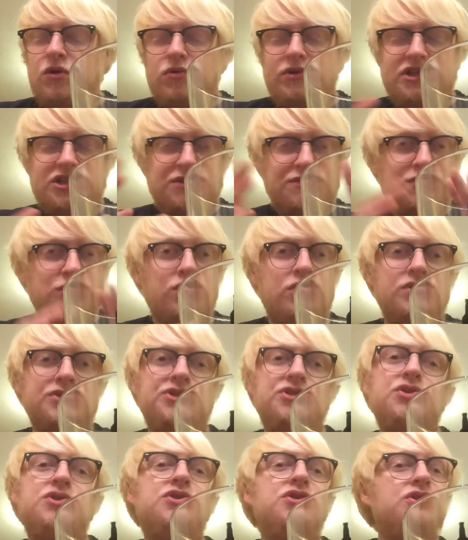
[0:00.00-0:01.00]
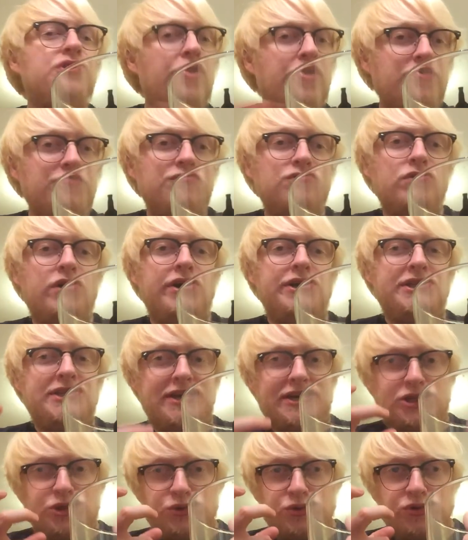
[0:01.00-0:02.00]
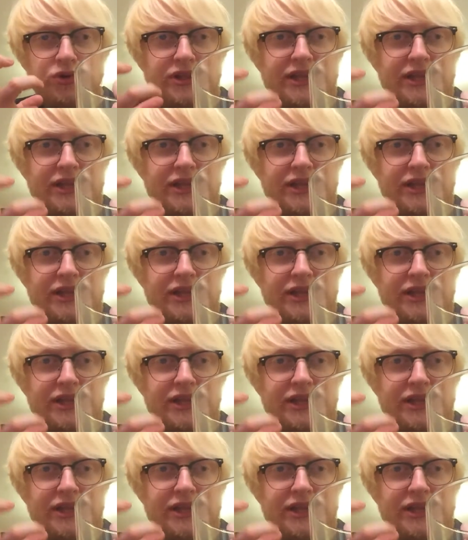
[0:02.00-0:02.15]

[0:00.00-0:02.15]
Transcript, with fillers: which of course doesn't override the actual